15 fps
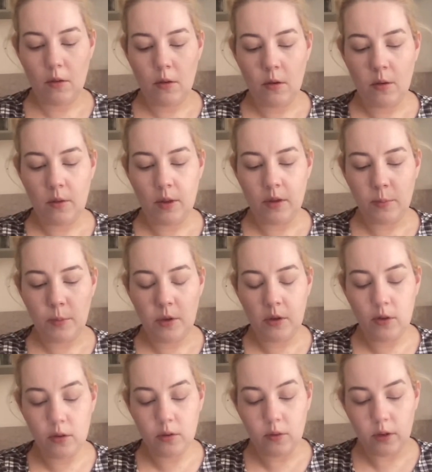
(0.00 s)
Oh, that's
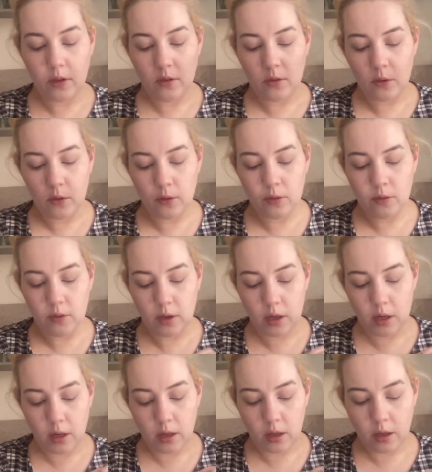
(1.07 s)
beautifully soft
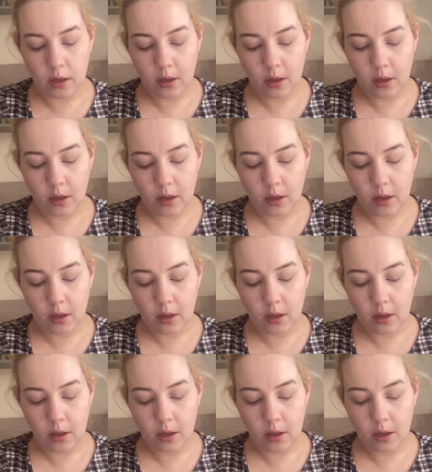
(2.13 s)
feeling.